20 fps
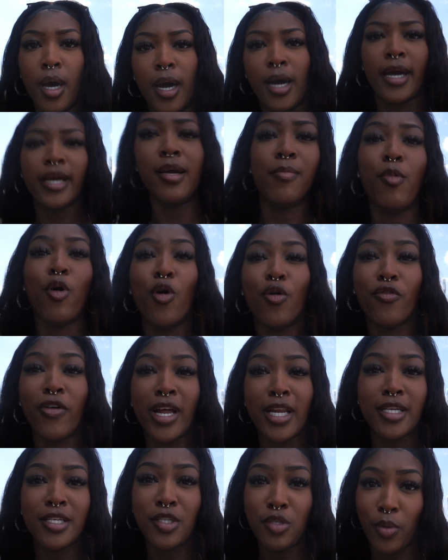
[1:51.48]
I am
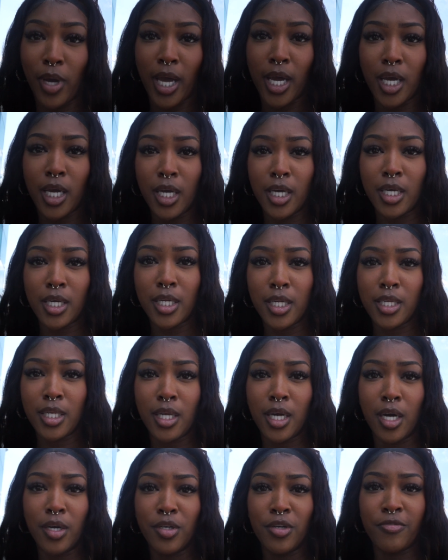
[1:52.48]
already sweating.
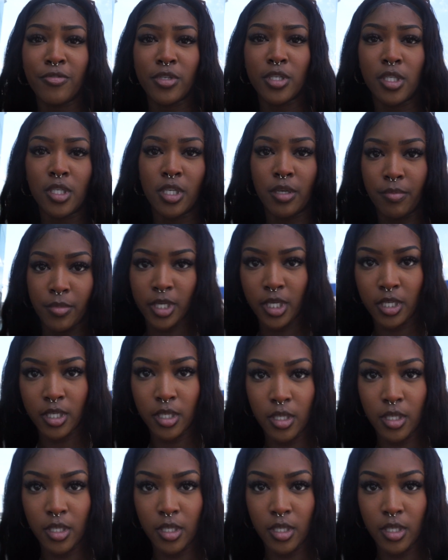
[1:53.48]
I don't know if you can see me.